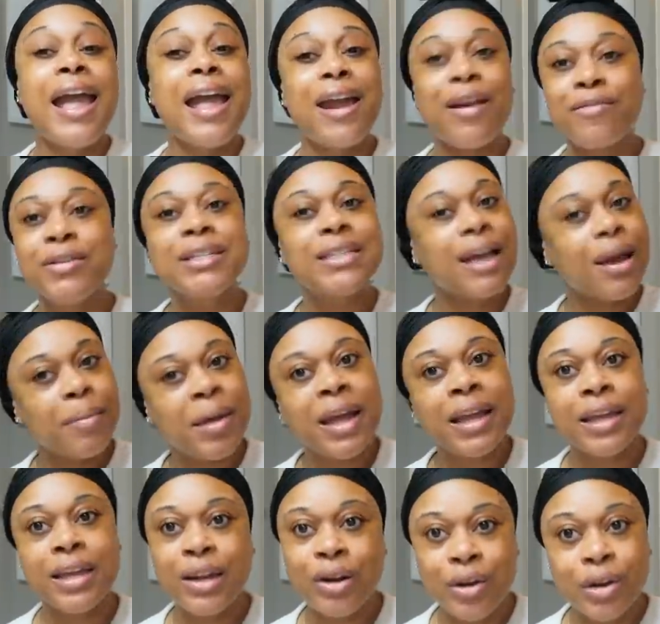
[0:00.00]
Every time I
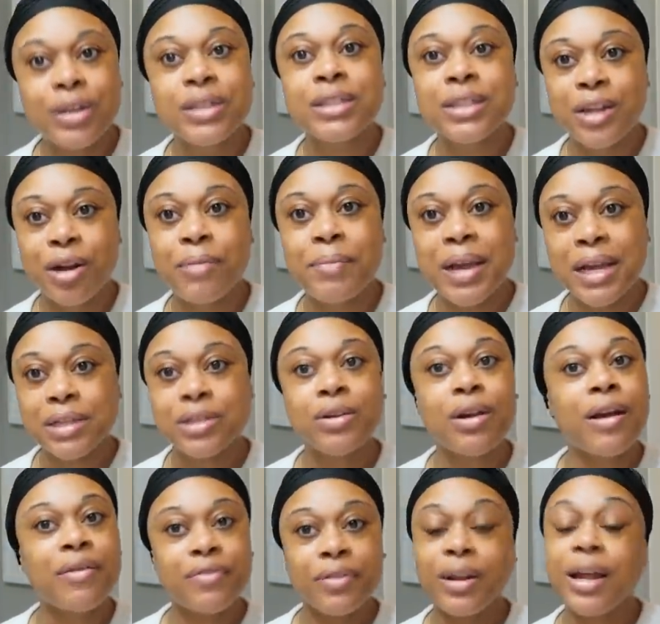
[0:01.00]
get on the
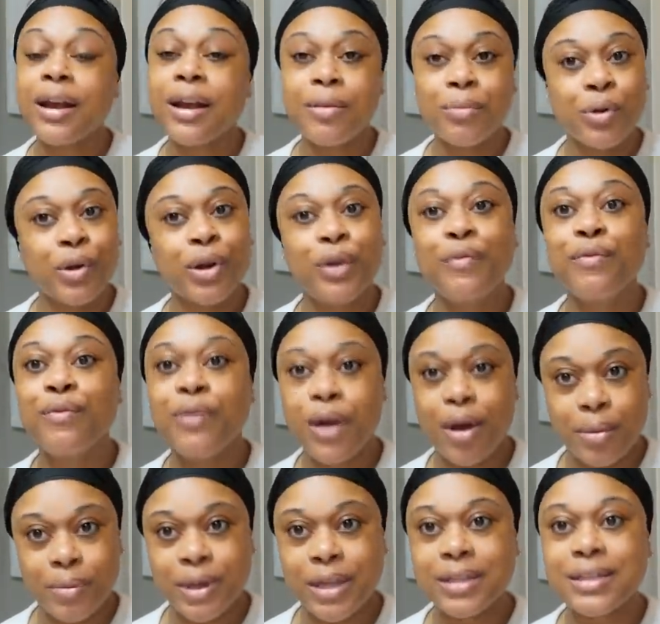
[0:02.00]
Stairmaster, I feel like I'm gonna
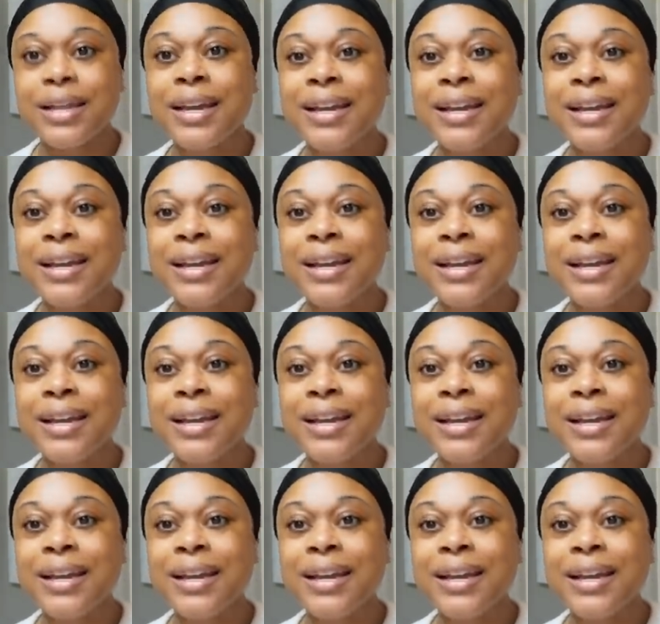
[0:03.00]
vomit.